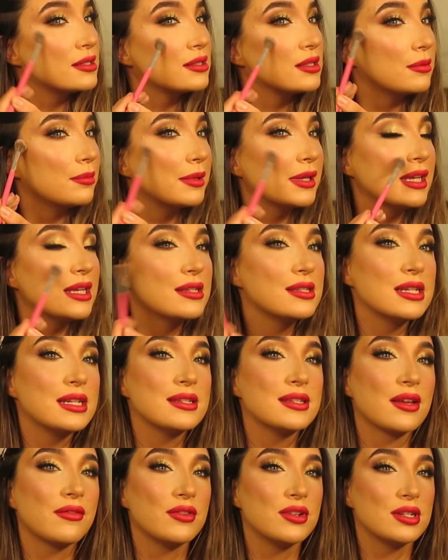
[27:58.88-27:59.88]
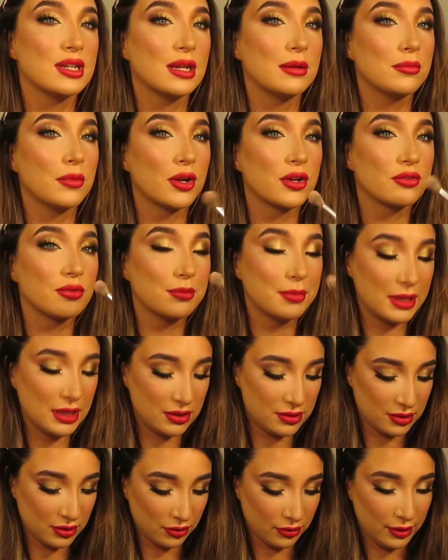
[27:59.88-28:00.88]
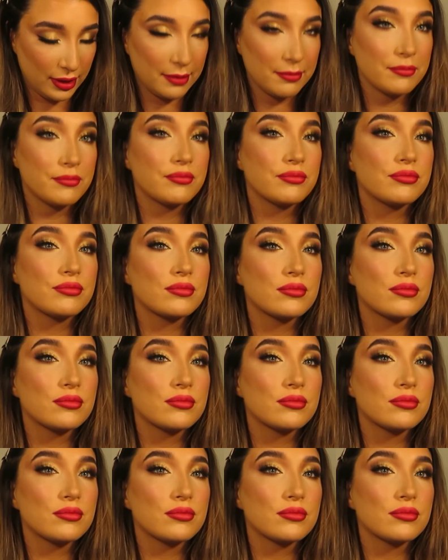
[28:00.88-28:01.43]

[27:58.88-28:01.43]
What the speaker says: It's the PC17 brush from Peaches and Cream.